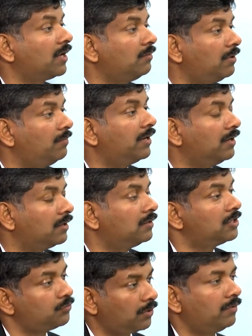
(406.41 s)
can be built in.
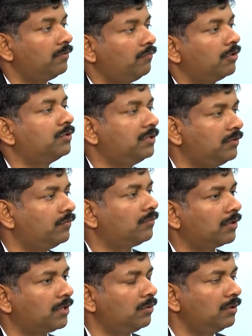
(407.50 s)
That's where one of the things we are
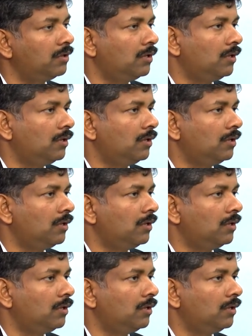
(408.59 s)
working on.